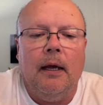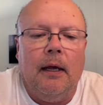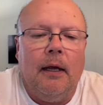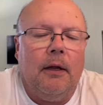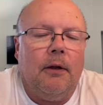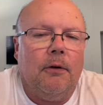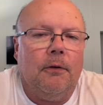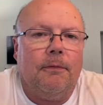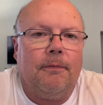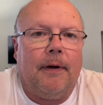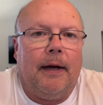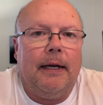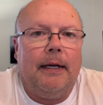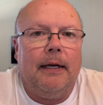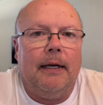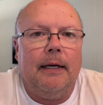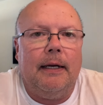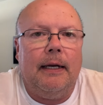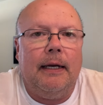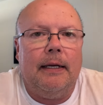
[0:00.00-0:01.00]
you'll find
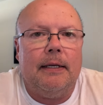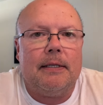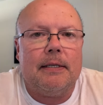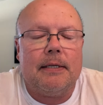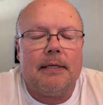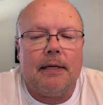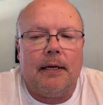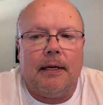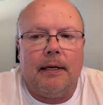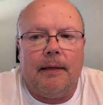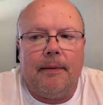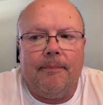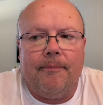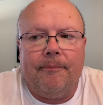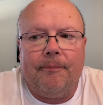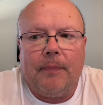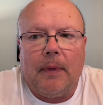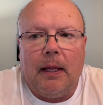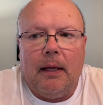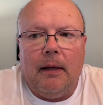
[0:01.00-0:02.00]

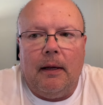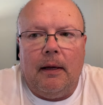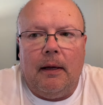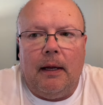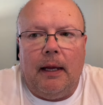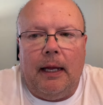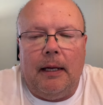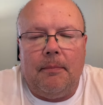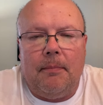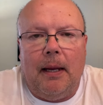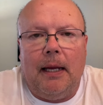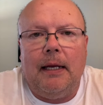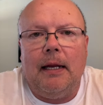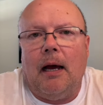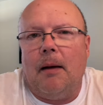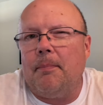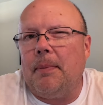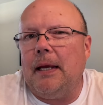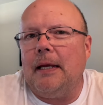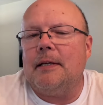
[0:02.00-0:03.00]
it may
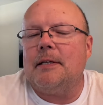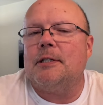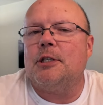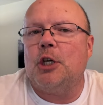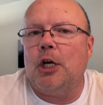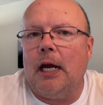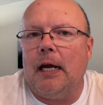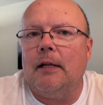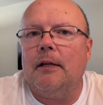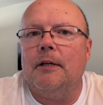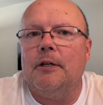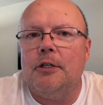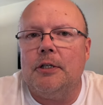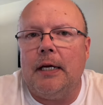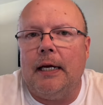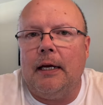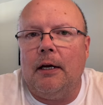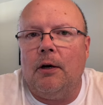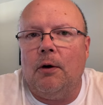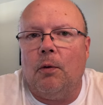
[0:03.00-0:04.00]
not be as
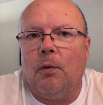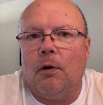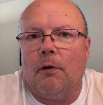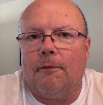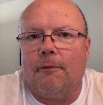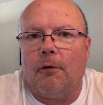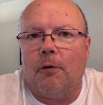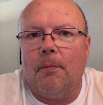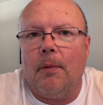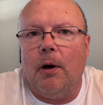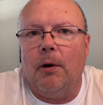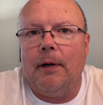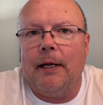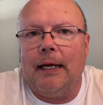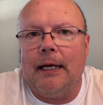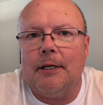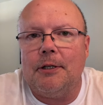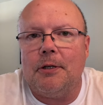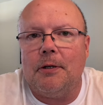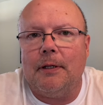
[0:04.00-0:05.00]
challenging or foreboding
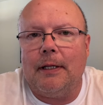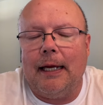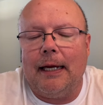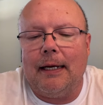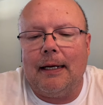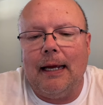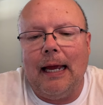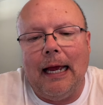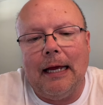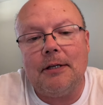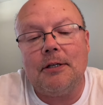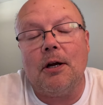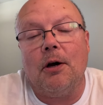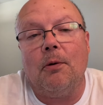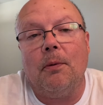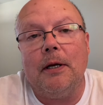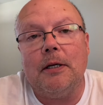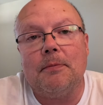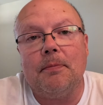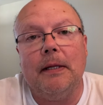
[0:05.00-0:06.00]
as you think. As
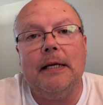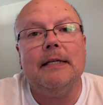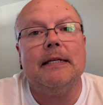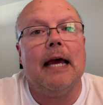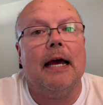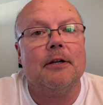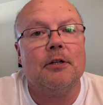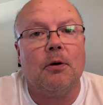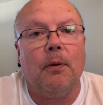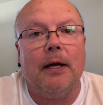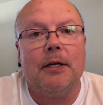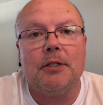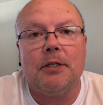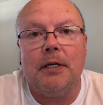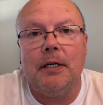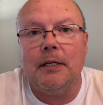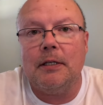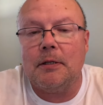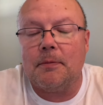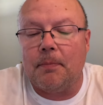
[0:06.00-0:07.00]
always, please ask
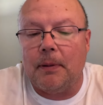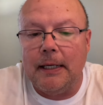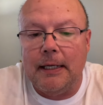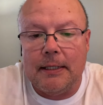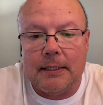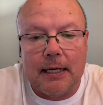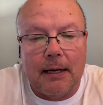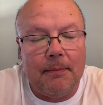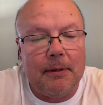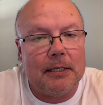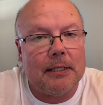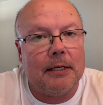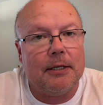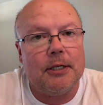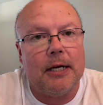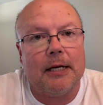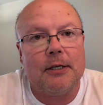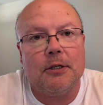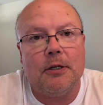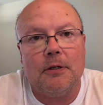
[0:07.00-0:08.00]
questions. Please give me
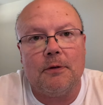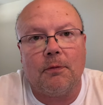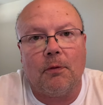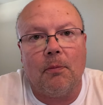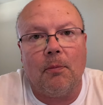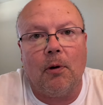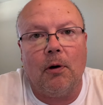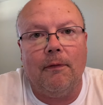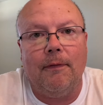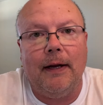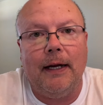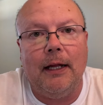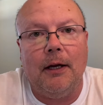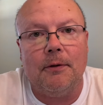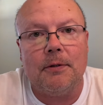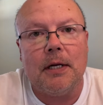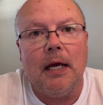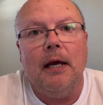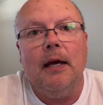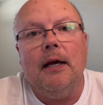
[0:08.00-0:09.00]
suggestions for more
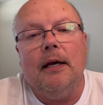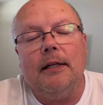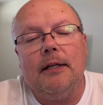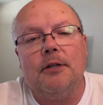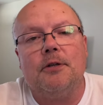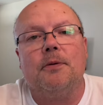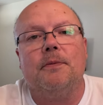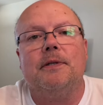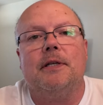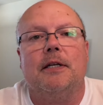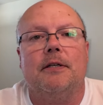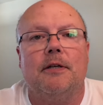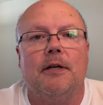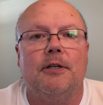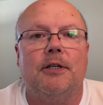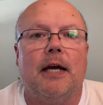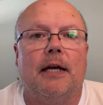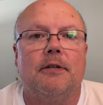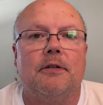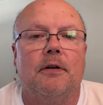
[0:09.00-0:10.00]
videos. This was a
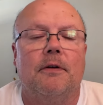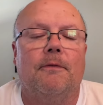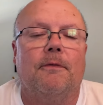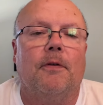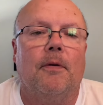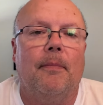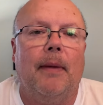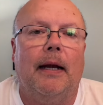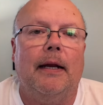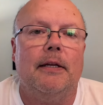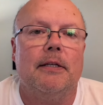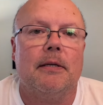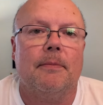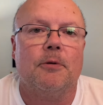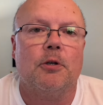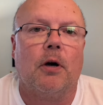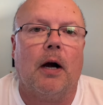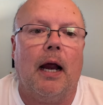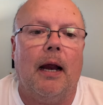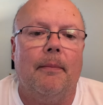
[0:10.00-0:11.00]
suggestion from many
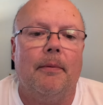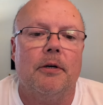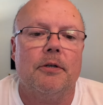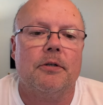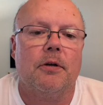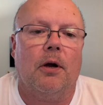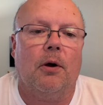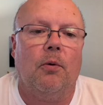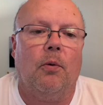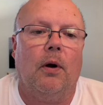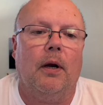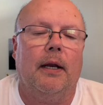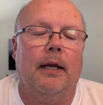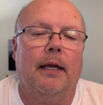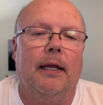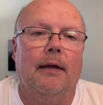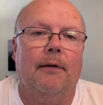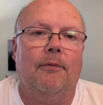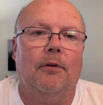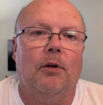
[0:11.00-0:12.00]
subscribers, so I wanted to
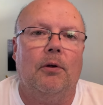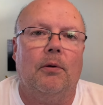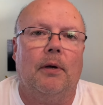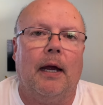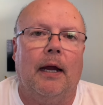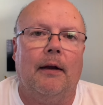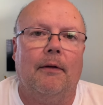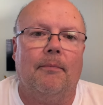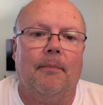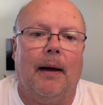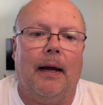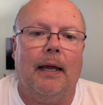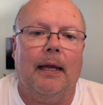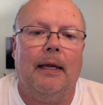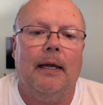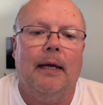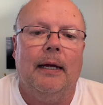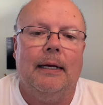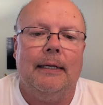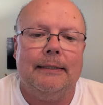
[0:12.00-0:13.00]
give you kind of my
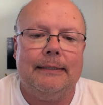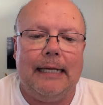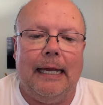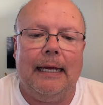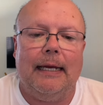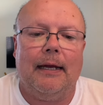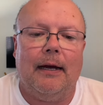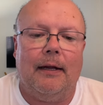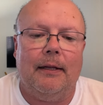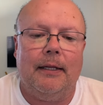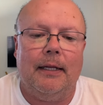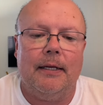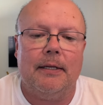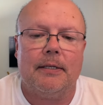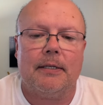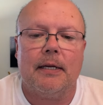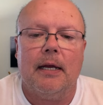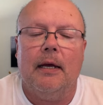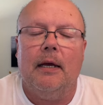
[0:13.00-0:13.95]
take on this.